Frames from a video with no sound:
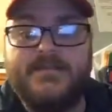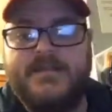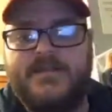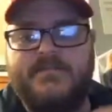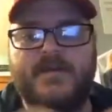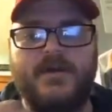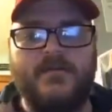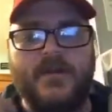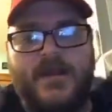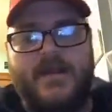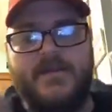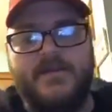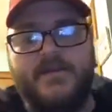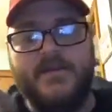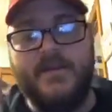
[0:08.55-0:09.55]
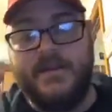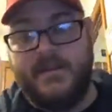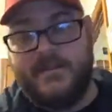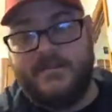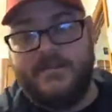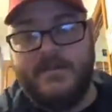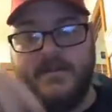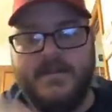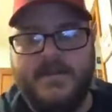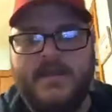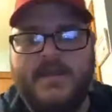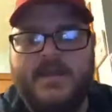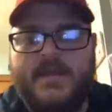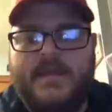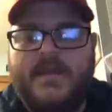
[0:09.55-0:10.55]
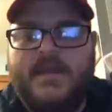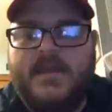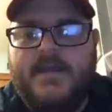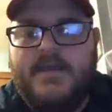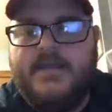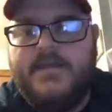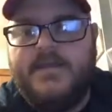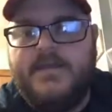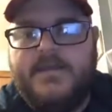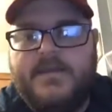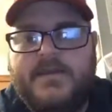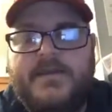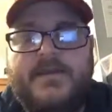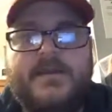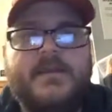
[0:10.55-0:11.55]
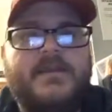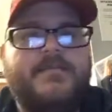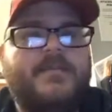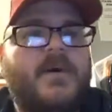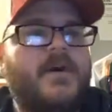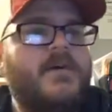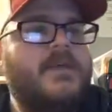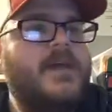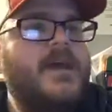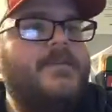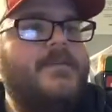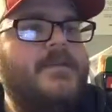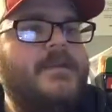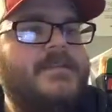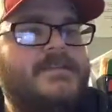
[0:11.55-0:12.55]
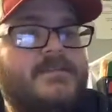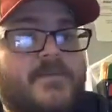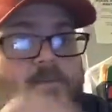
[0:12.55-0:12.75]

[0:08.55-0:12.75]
bum around in the hoodie and ball cap, and get some